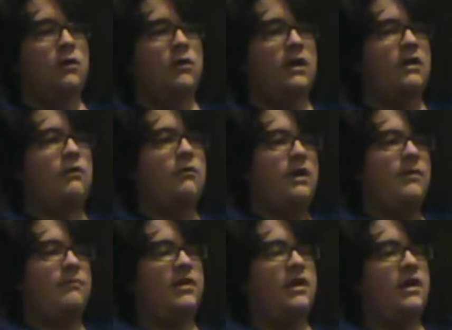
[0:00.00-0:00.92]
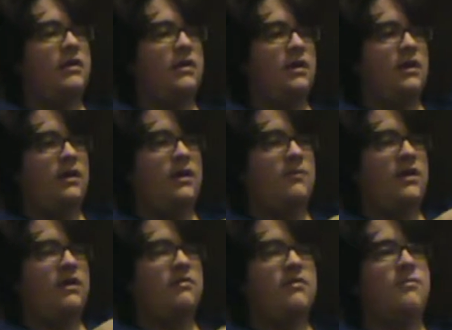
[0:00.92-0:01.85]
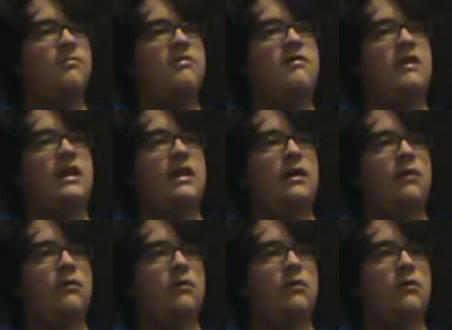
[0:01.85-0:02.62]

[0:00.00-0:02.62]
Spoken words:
Like when I'm playing like a game like SimCity,